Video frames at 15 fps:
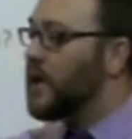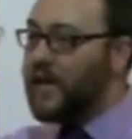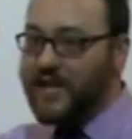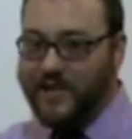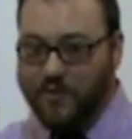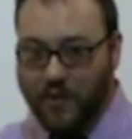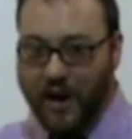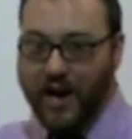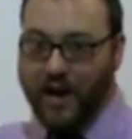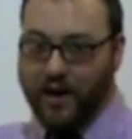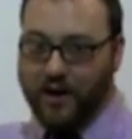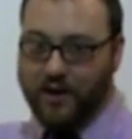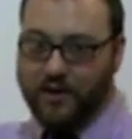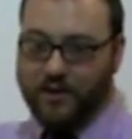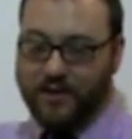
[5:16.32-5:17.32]
is
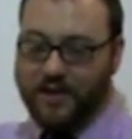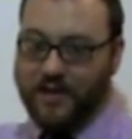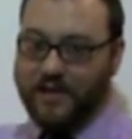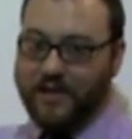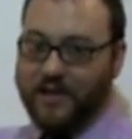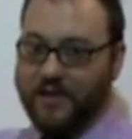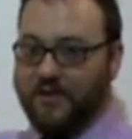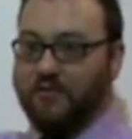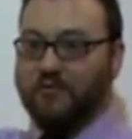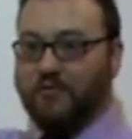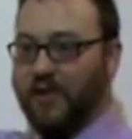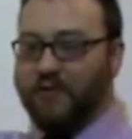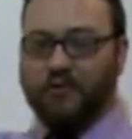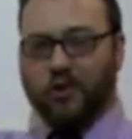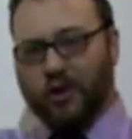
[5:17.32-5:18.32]
where.
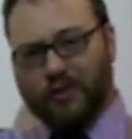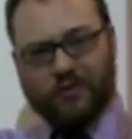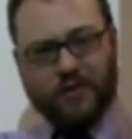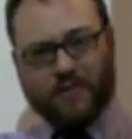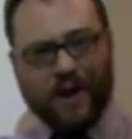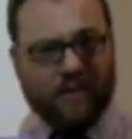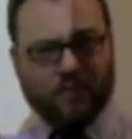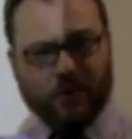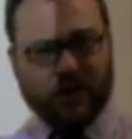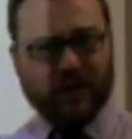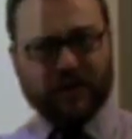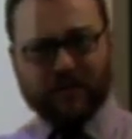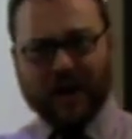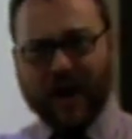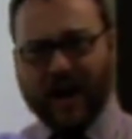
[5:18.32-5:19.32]
If you can remember in
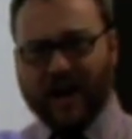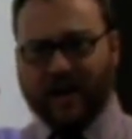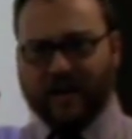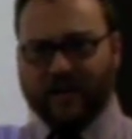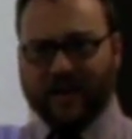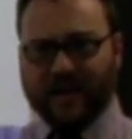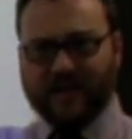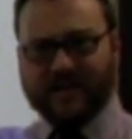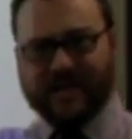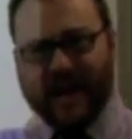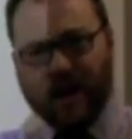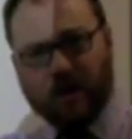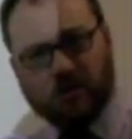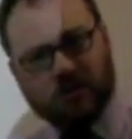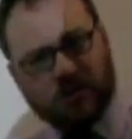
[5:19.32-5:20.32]
your mind, they
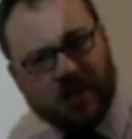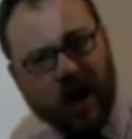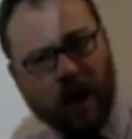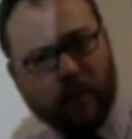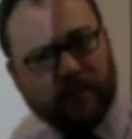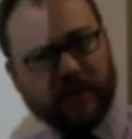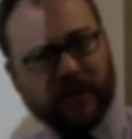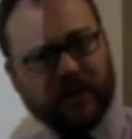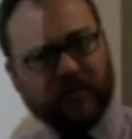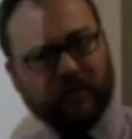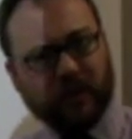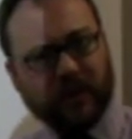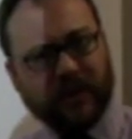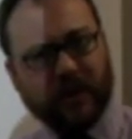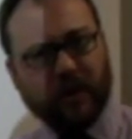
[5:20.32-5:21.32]
sound the opposite of
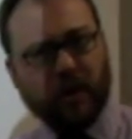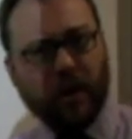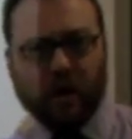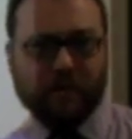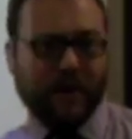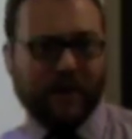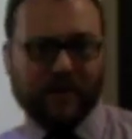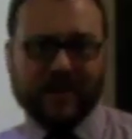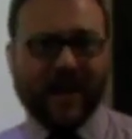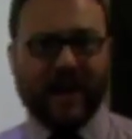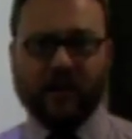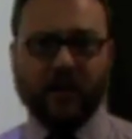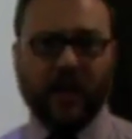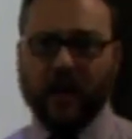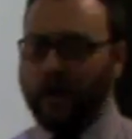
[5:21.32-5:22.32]
what they are. Maybe
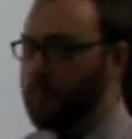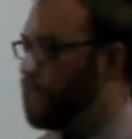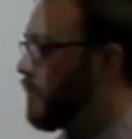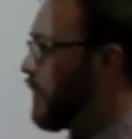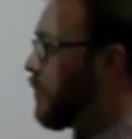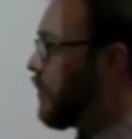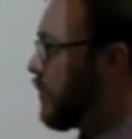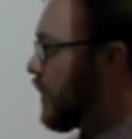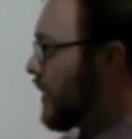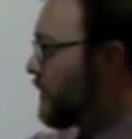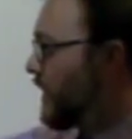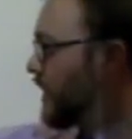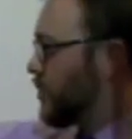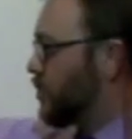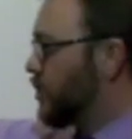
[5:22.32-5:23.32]
that'll help. But we want to
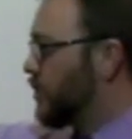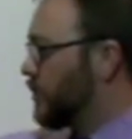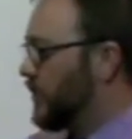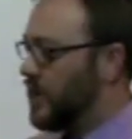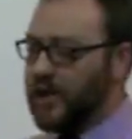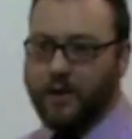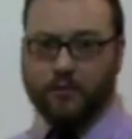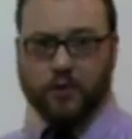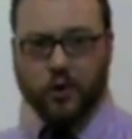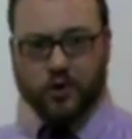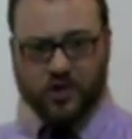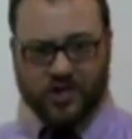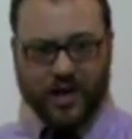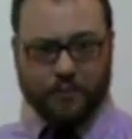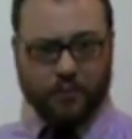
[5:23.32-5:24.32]
make sure that we keep
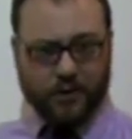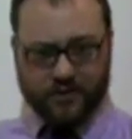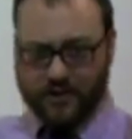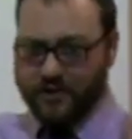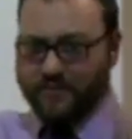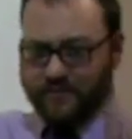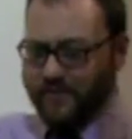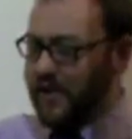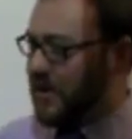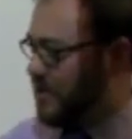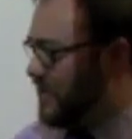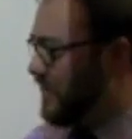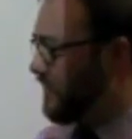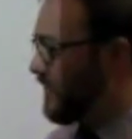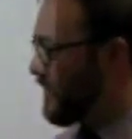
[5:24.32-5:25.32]
those separate. They're
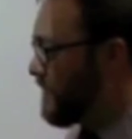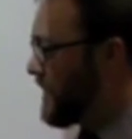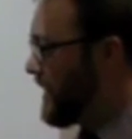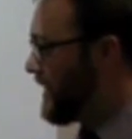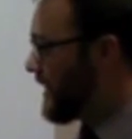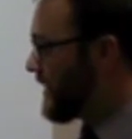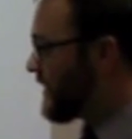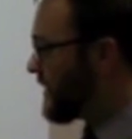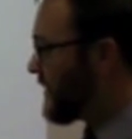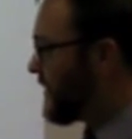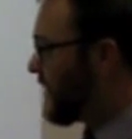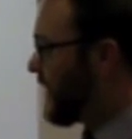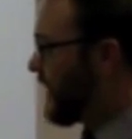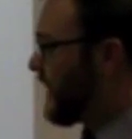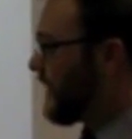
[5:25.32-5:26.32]
different meanings.
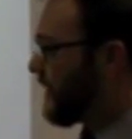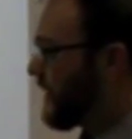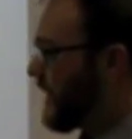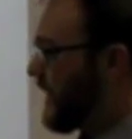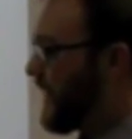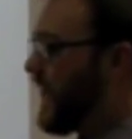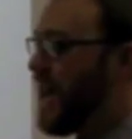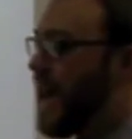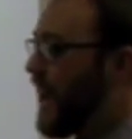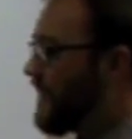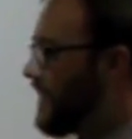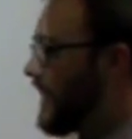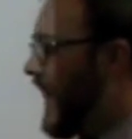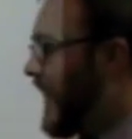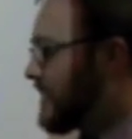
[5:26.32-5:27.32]
Okay?
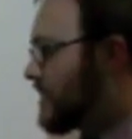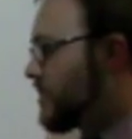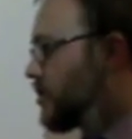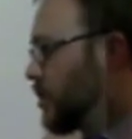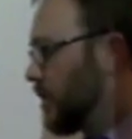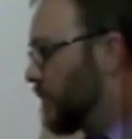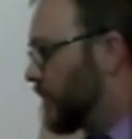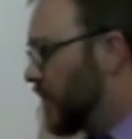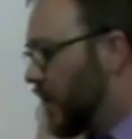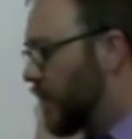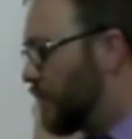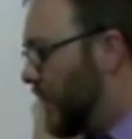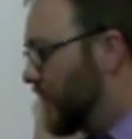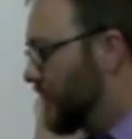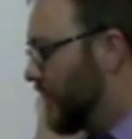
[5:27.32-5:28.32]
And the last German
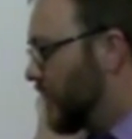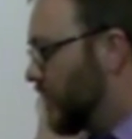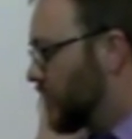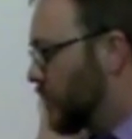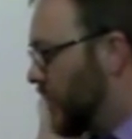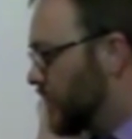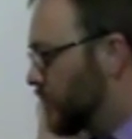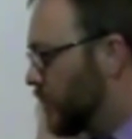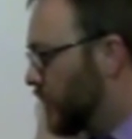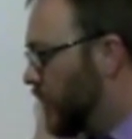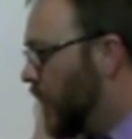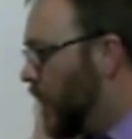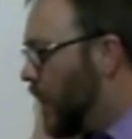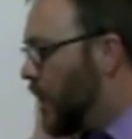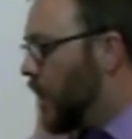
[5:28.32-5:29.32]
or Pennsylvania Dutch question
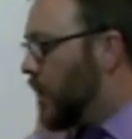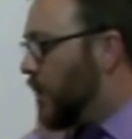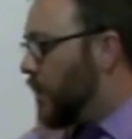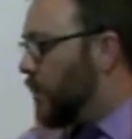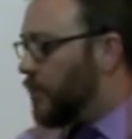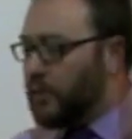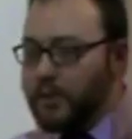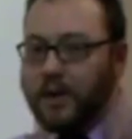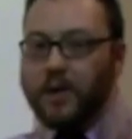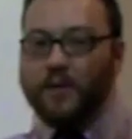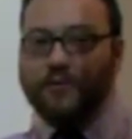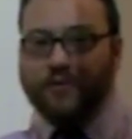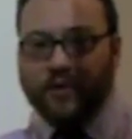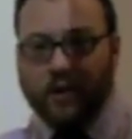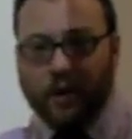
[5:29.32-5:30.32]
word, wie
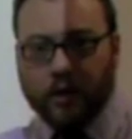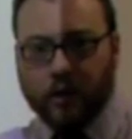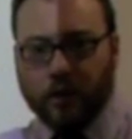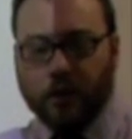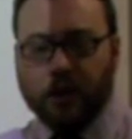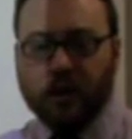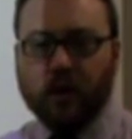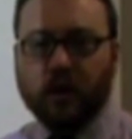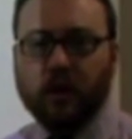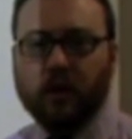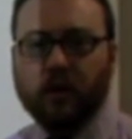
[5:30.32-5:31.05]
viel,